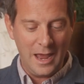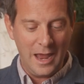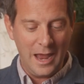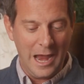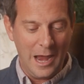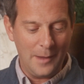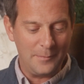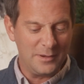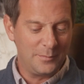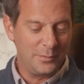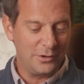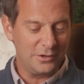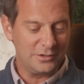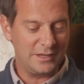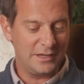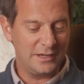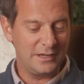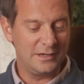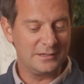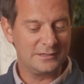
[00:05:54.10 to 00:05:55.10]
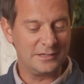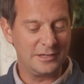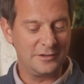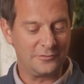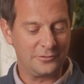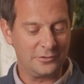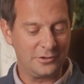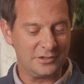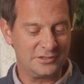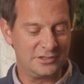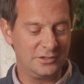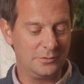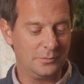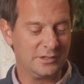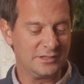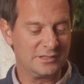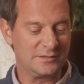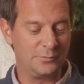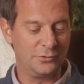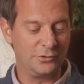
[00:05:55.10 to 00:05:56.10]
Happy birthday, said Frosty
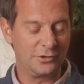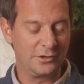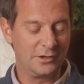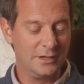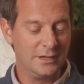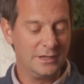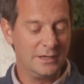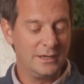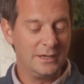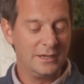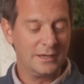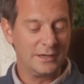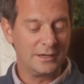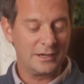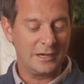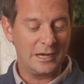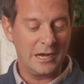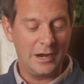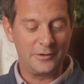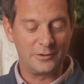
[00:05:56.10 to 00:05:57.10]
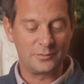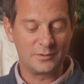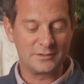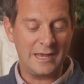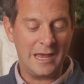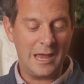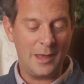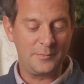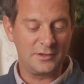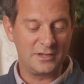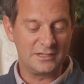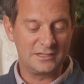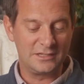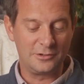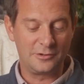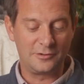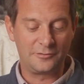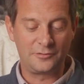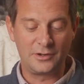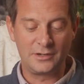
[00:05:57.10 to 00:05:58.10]
once more. Karen was happy to see
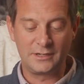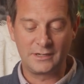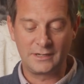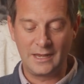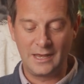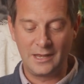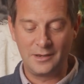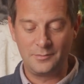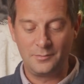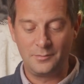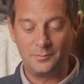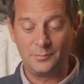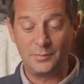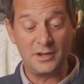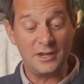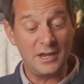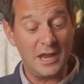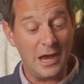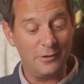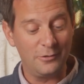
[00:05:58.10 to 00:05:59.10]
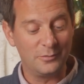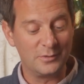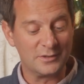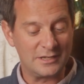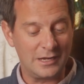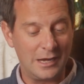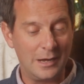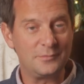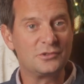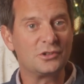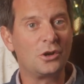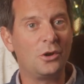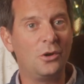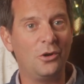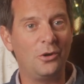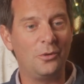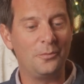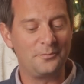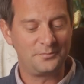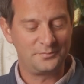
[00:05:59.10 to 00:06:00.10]
her friend again, but now it was time to go
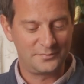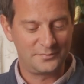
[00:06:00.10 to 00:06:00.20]
home.